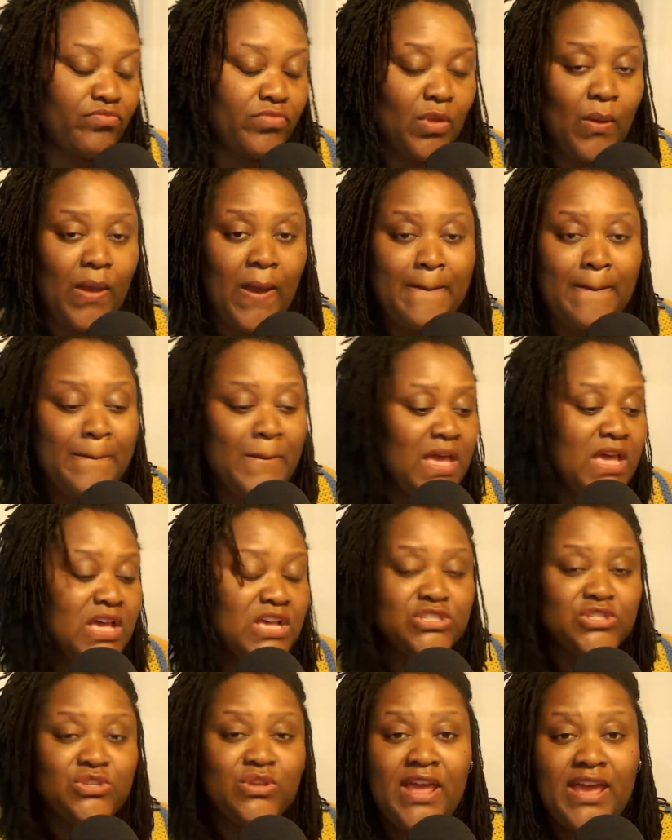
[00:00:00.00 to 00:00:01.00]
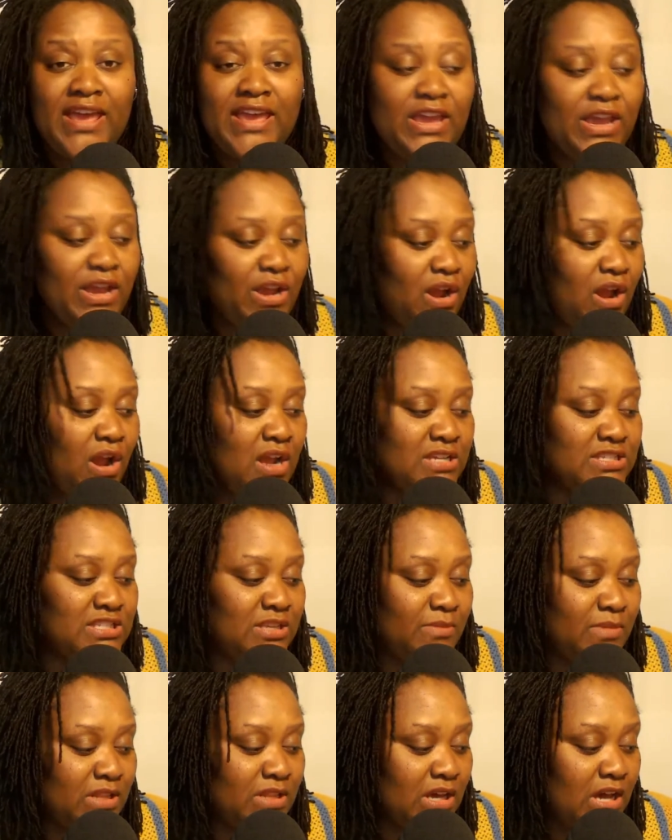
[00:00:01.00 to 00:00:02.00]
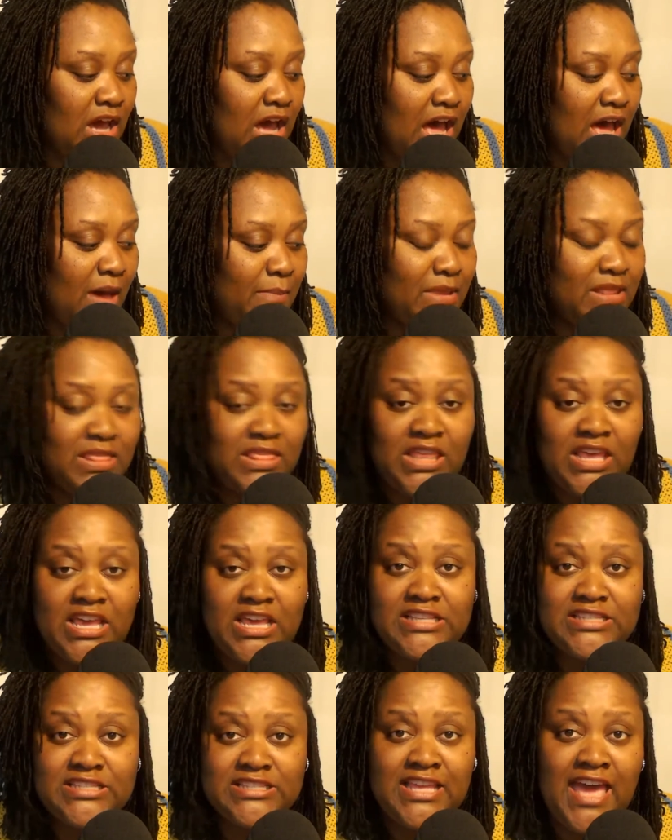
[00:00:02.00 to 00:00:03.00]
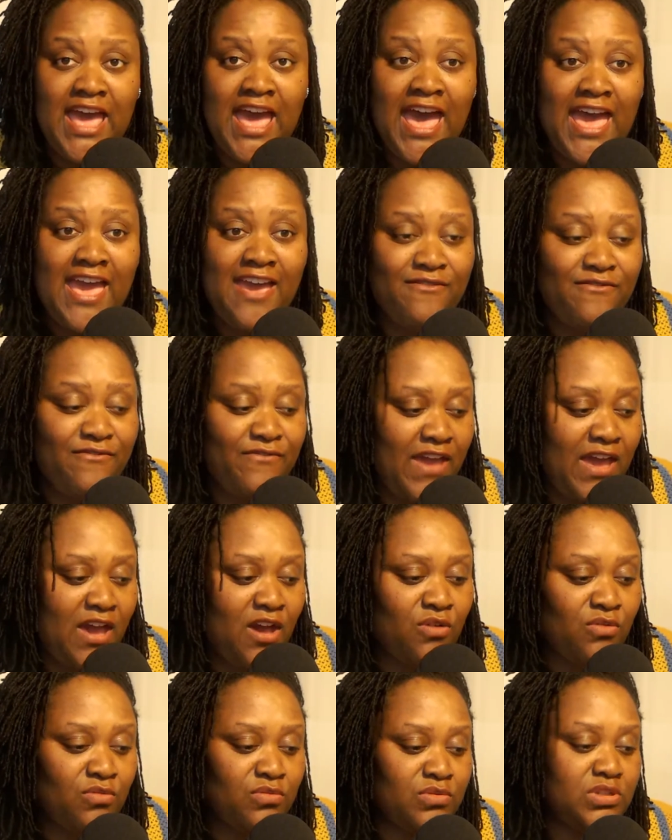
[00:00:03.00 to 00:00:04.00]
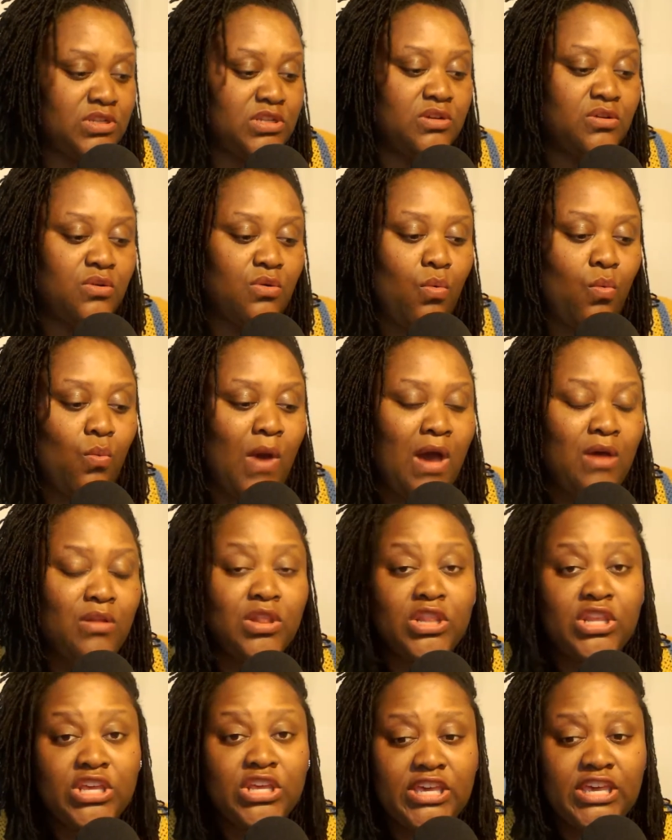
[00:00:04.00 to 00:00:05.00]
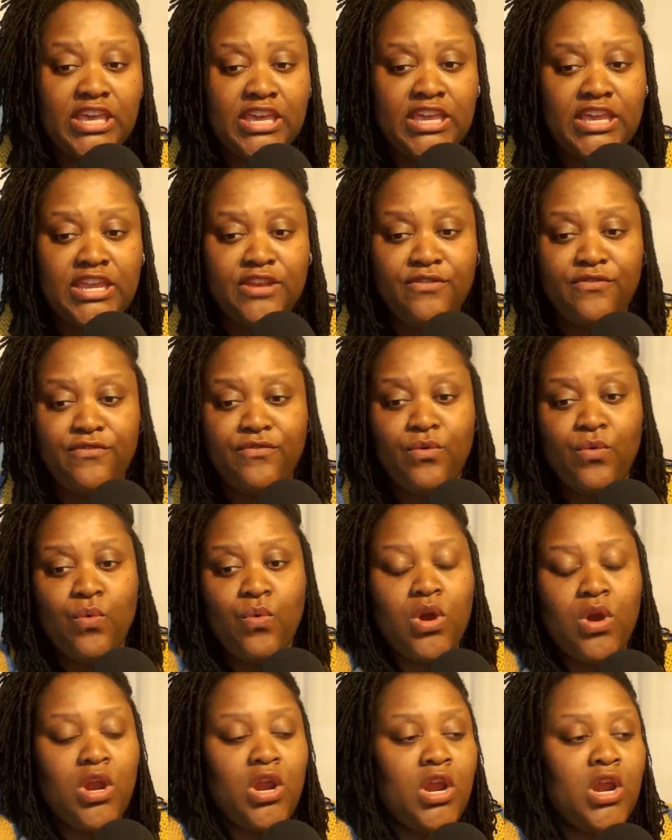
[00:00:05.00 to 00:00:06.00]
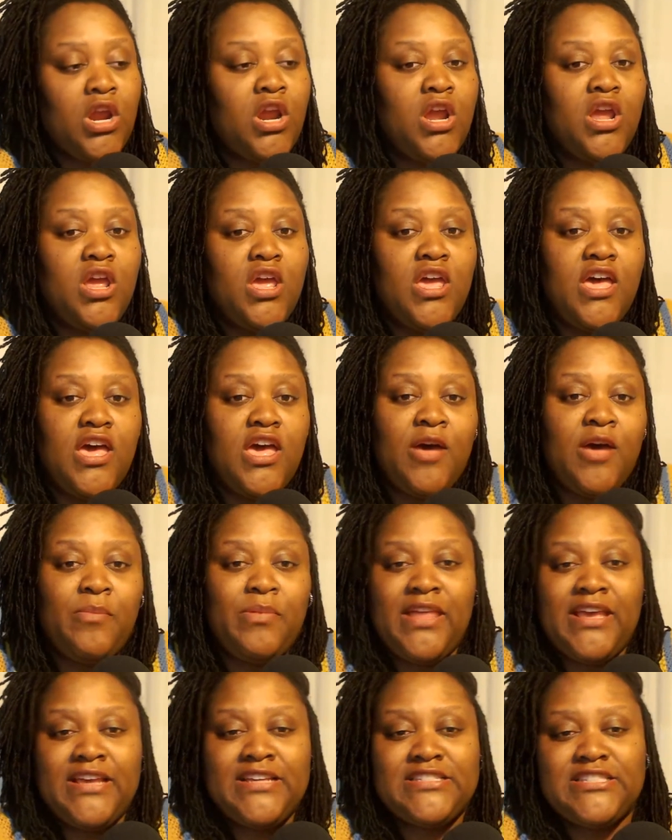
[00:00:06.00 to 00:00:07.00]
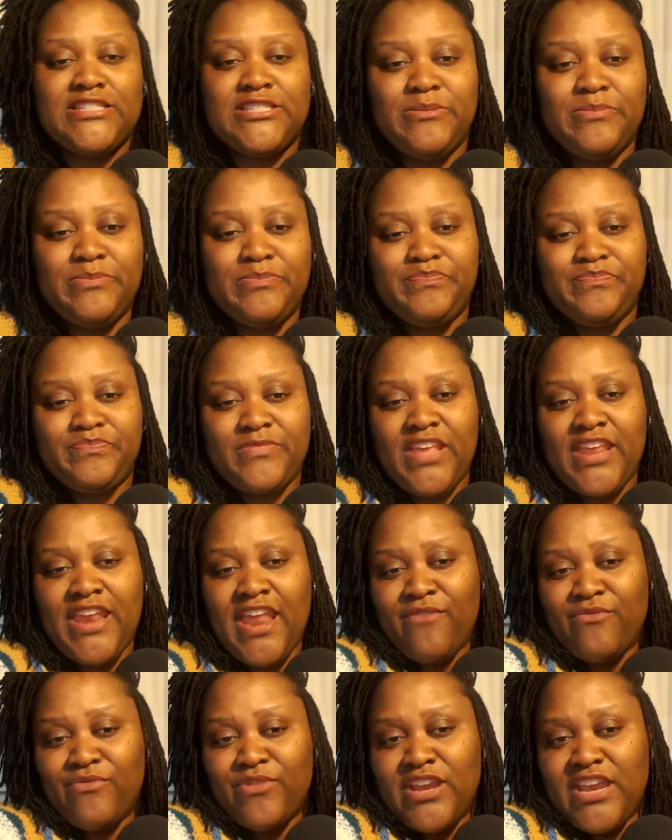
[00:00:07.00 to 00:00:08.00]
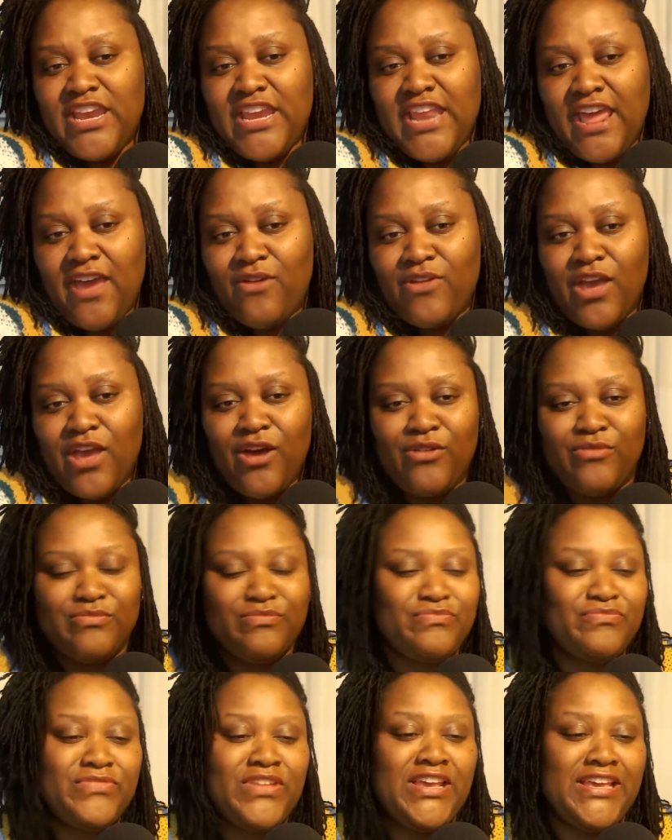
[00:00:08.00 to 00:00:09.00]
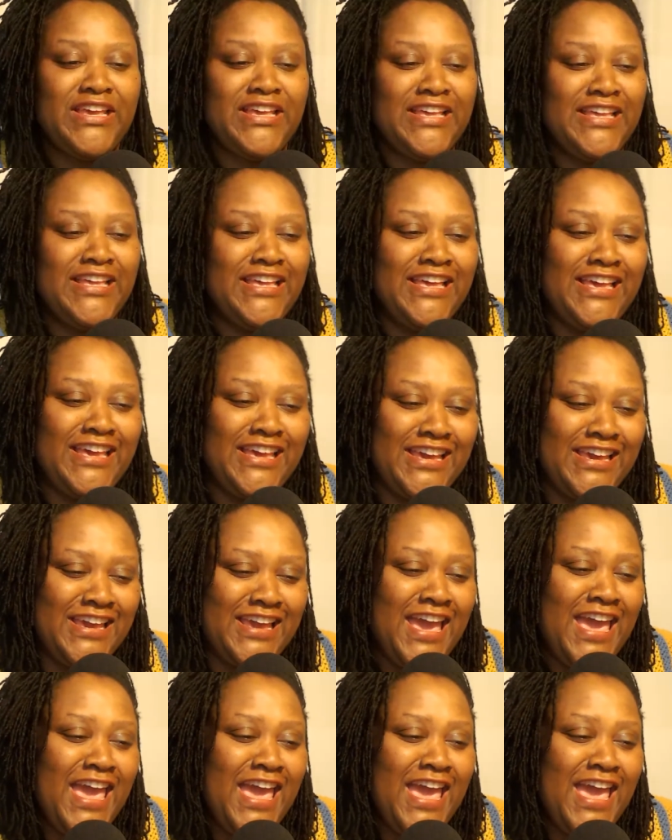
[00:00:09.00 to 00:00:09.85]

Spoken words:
Okay, so now here are some of the common things that I have found while looking for a place. And I've written it down, y'all.